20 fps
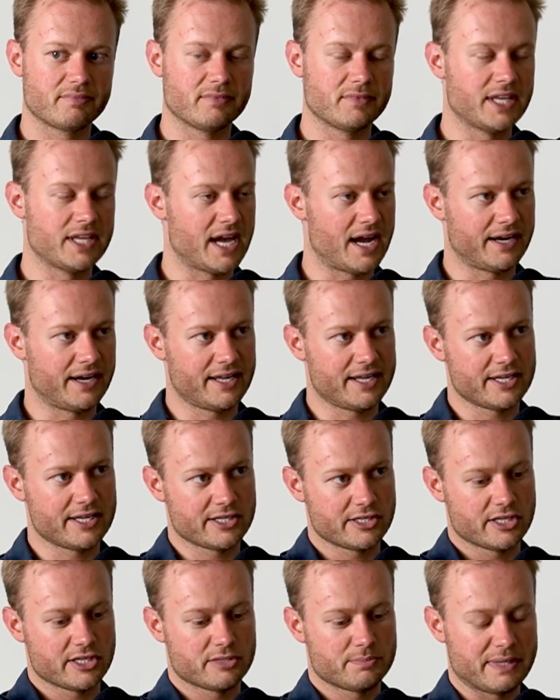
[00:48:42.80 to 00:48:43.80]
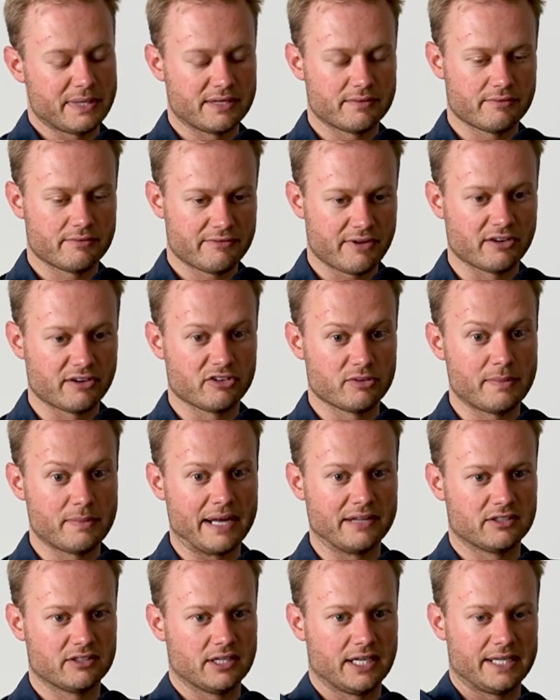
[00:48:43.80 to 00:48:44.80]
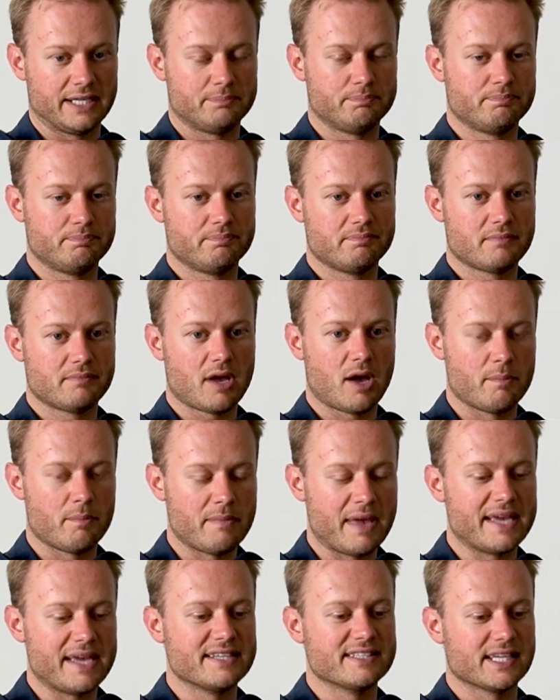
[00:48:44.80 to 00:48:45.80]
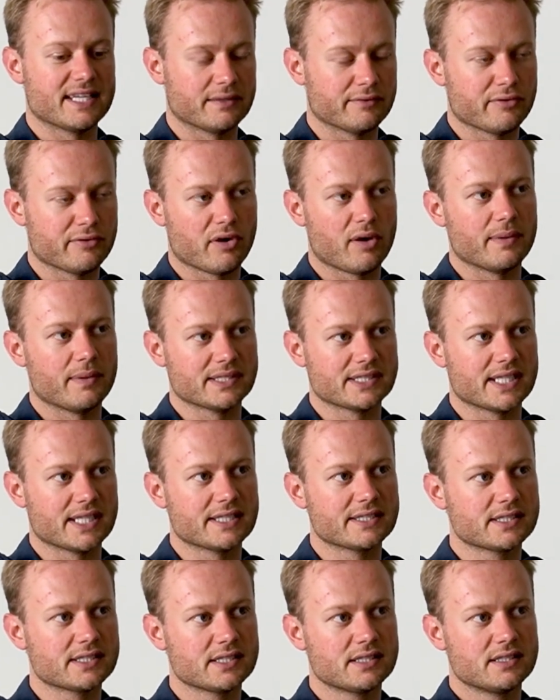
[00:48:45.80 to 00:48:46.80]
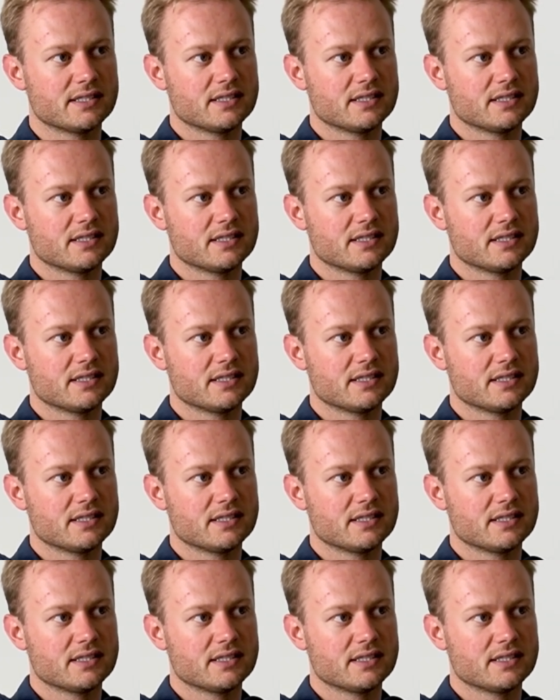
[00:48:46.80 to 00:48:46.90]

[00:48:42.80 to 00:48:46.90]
it's been fundamentally amazing for our business.